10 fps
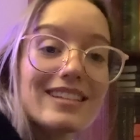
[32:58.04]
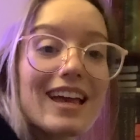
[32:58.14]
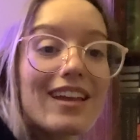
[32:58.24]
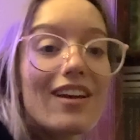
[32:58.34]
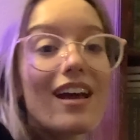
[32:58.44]

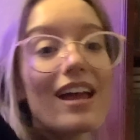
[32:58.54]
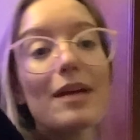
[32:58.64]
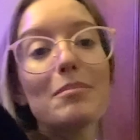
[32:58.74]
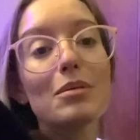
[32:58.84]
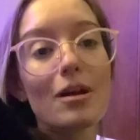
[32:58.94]
had
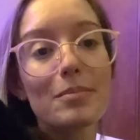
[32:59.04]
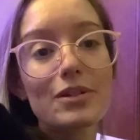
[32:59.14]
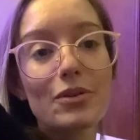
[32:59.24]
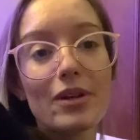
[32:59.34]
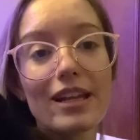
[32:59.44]
ample
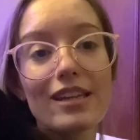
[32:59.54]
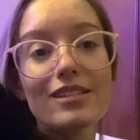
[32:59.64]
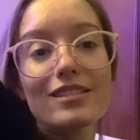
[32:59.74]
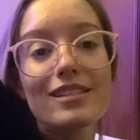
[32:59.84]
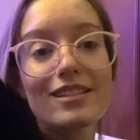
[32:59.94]

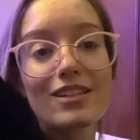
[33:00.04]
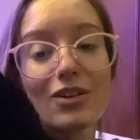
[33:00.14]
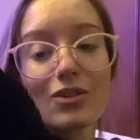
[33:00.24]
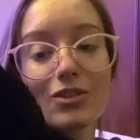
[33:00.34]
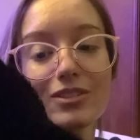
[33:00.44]
opportunity to
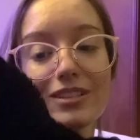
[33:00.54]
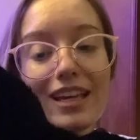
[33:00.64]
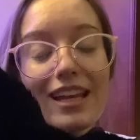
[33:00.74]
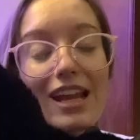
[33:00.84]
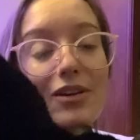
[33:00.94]
snuggle,
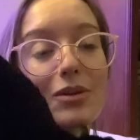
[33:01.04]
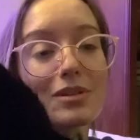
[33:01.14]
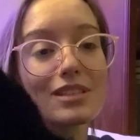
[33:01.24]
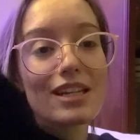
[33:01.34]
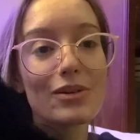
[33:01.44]
and now he
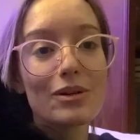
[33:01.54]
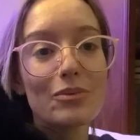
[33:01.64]
wants to do it